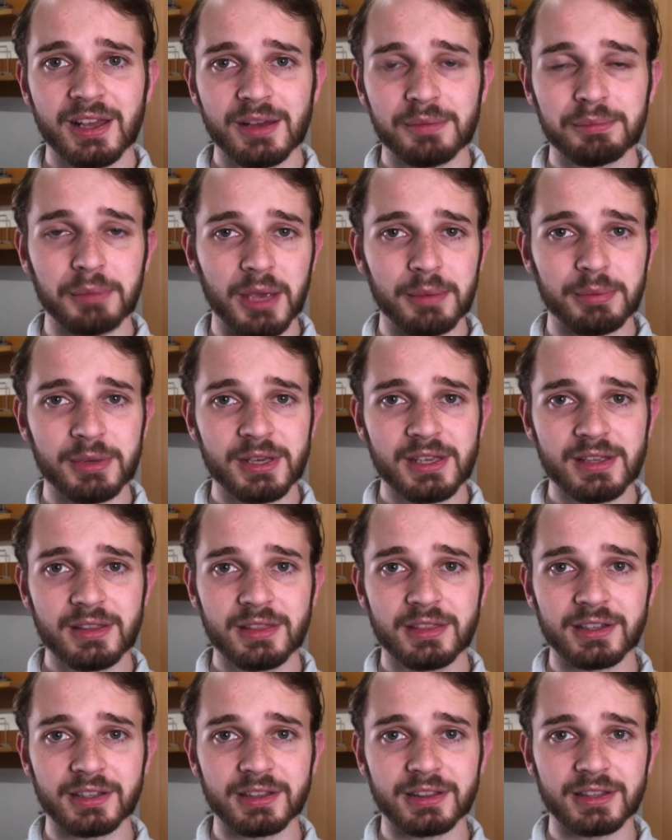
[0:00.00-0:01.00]
Maybe
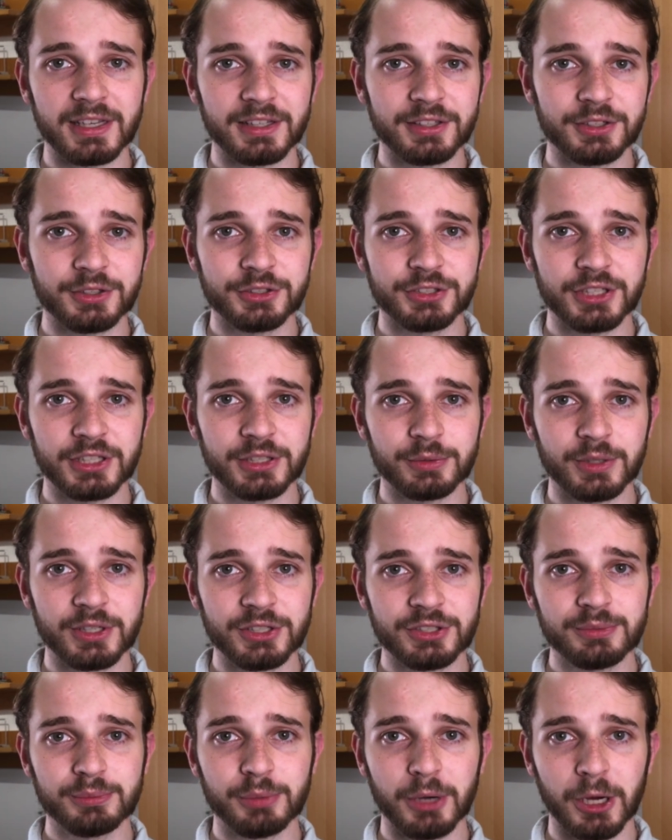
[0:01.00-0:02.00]
the later
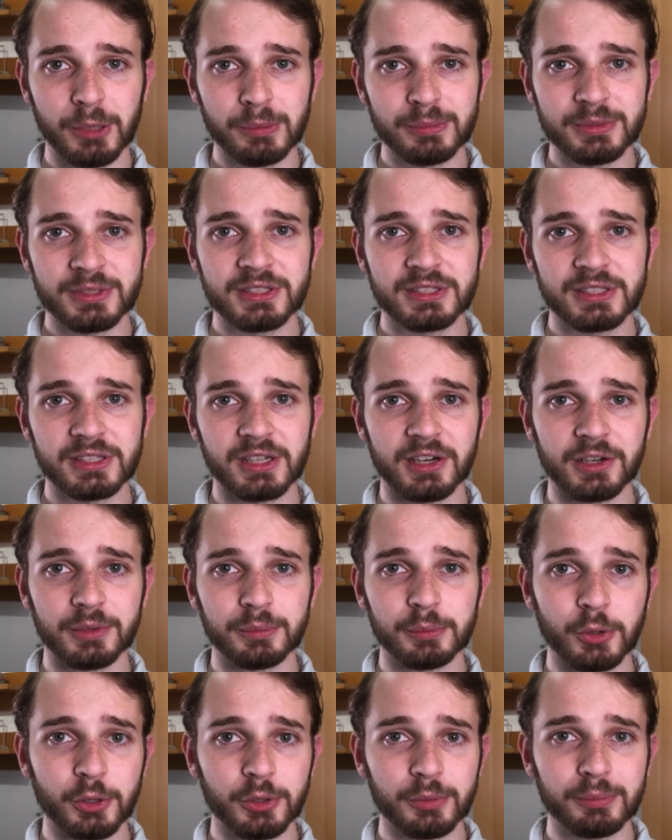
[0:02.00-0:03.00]
generation Bobs are
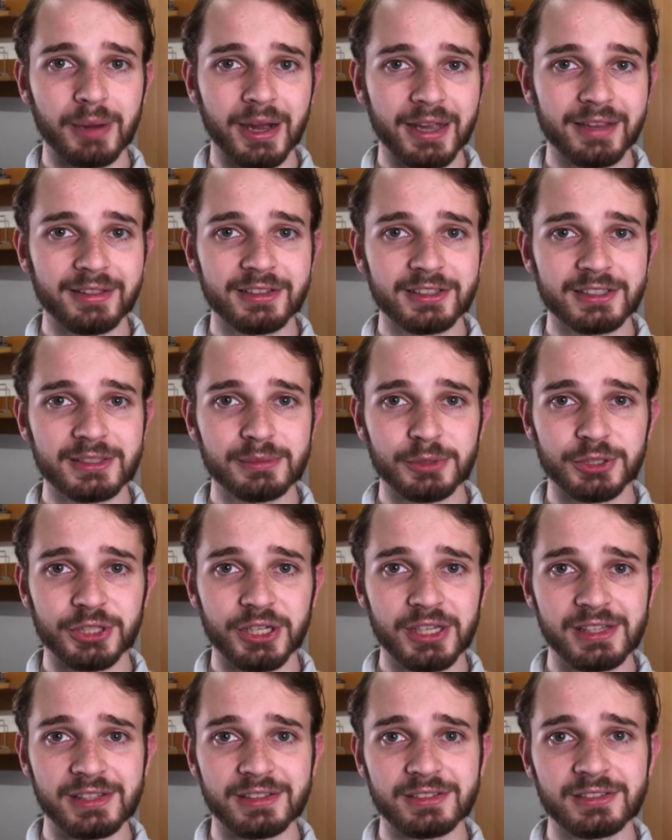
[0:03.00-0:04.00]
more mindless
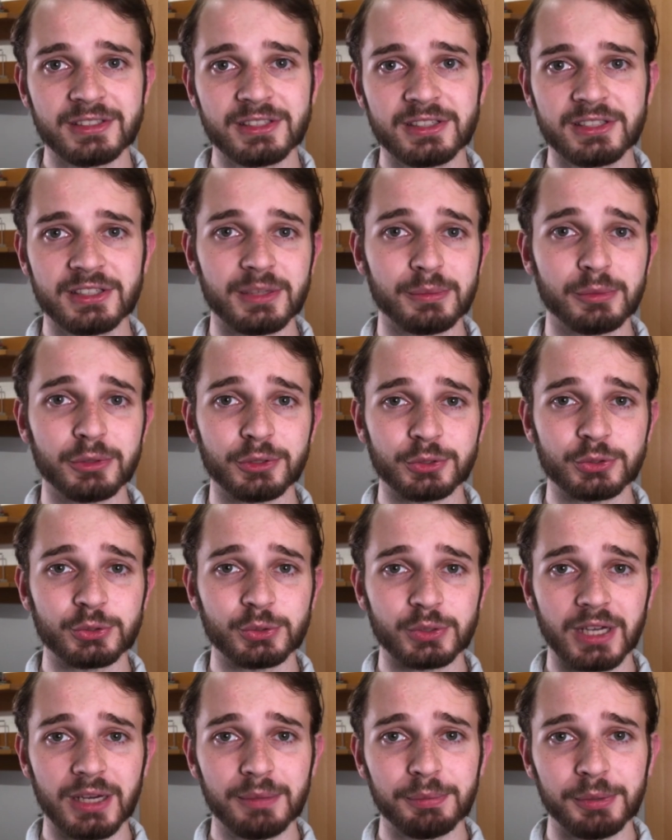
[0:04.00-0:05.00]
machines, similar to
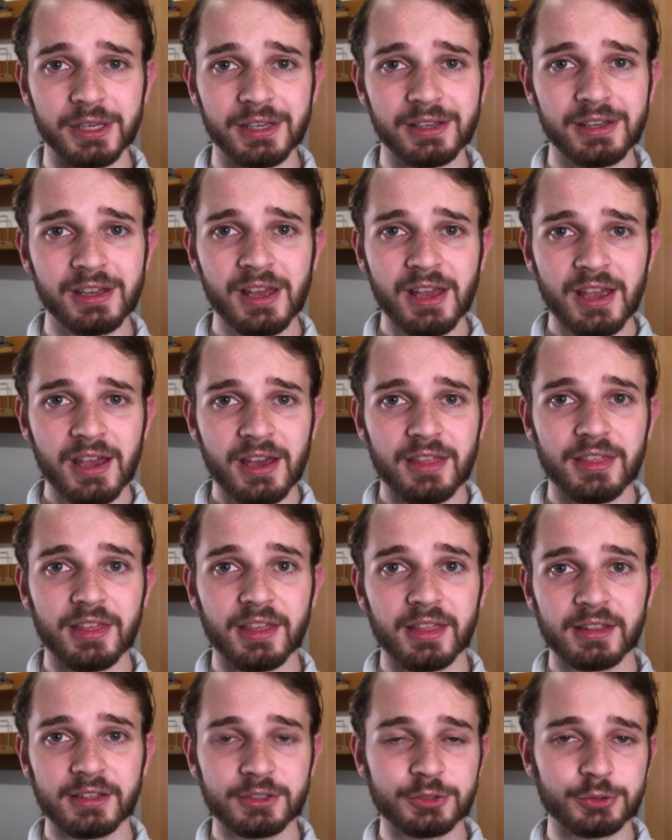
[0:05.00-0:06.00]
Guppy,
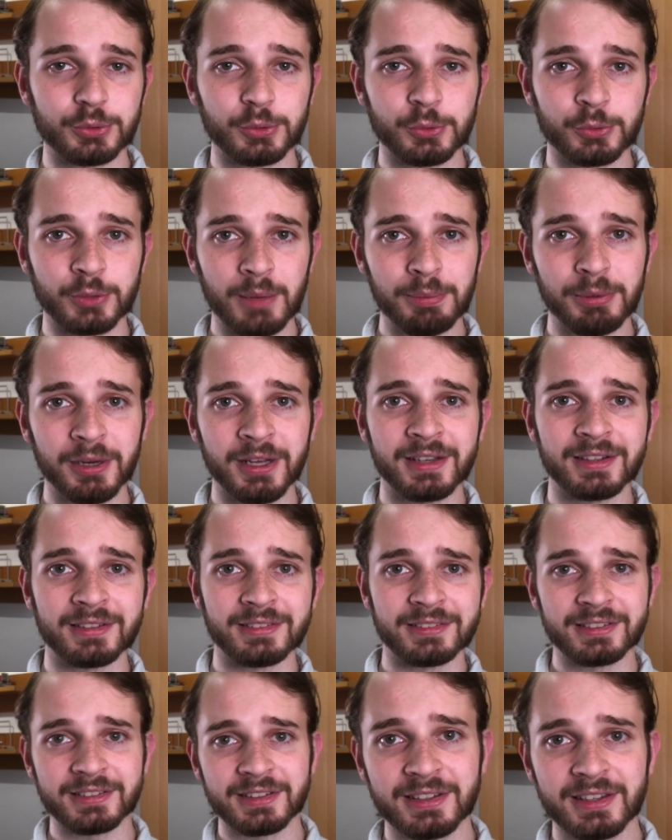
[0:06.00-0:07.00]
than a true
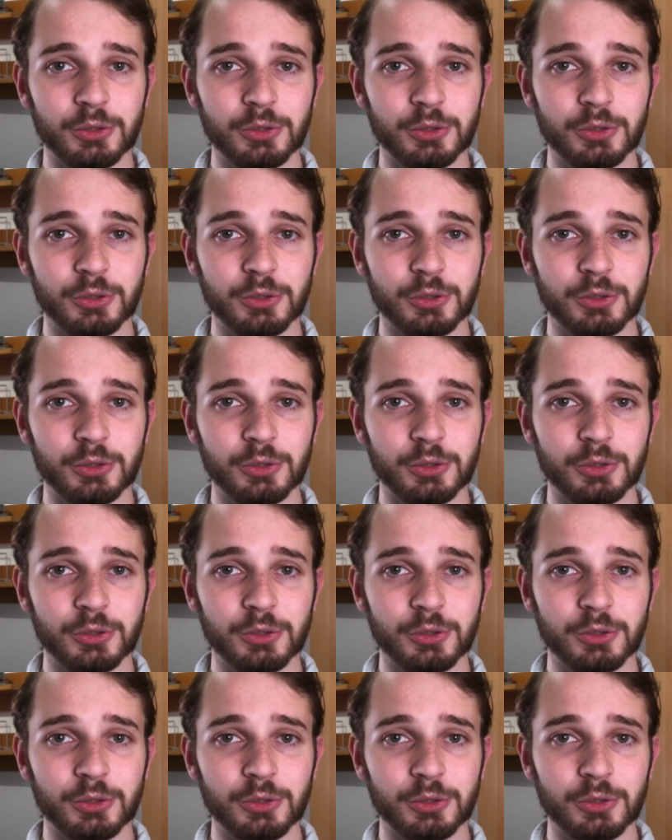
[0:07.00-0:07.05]
replicant.